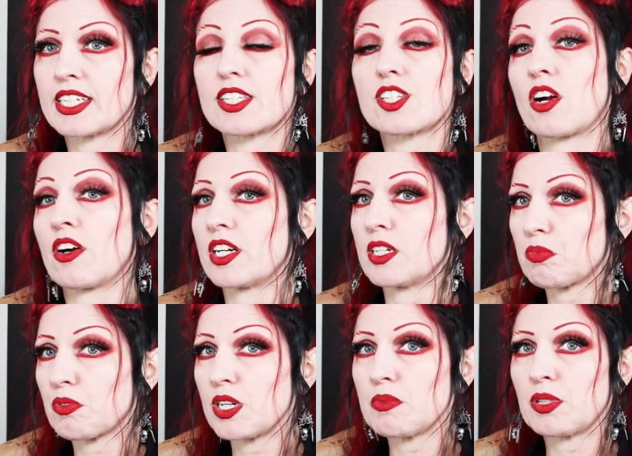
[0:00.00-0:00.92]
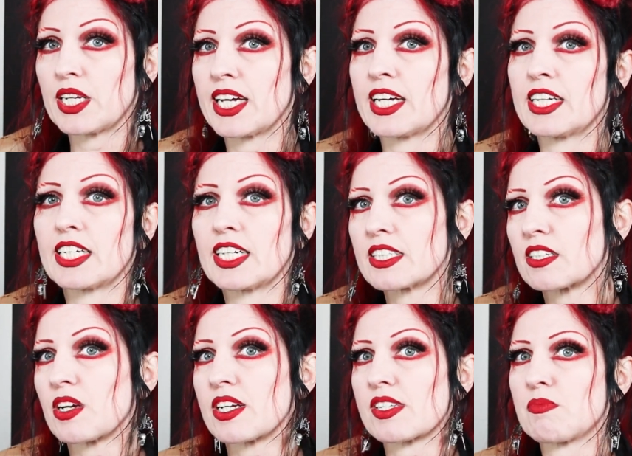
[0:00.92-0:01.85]
It's already pre-planned. I get the
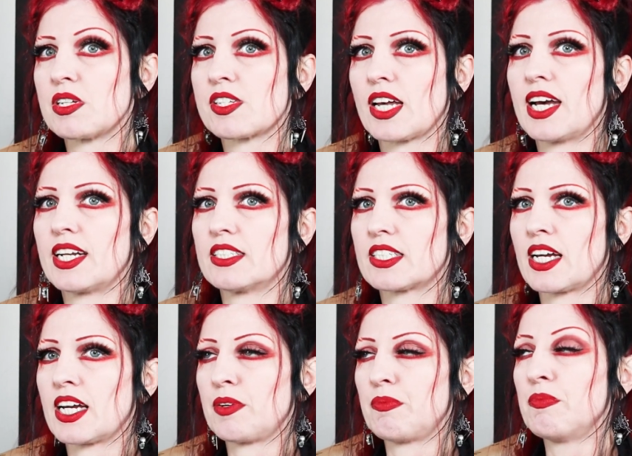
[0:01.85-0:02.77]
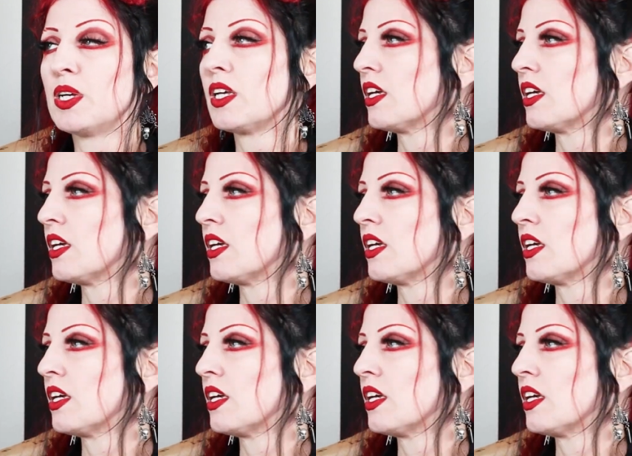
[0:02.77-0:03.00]
recipes ahead of time.